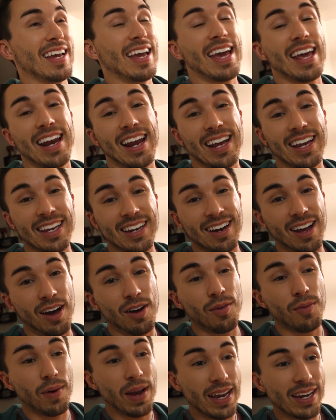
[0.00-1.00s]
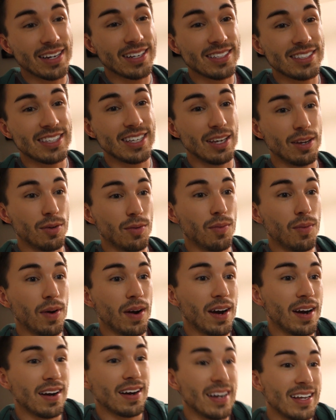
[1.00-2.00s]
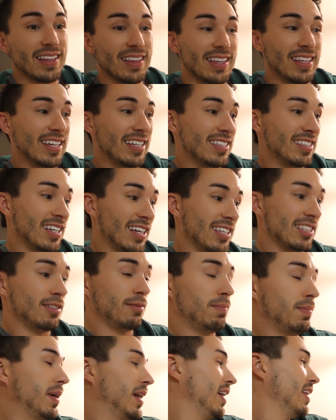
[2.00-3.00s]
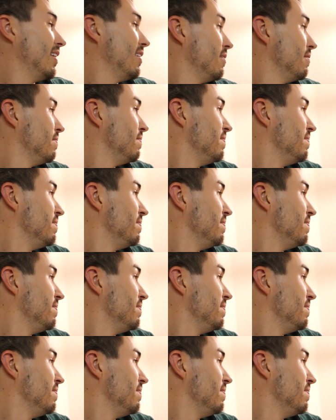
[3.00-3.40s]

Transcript: and I cannot wait to see where it leads us. But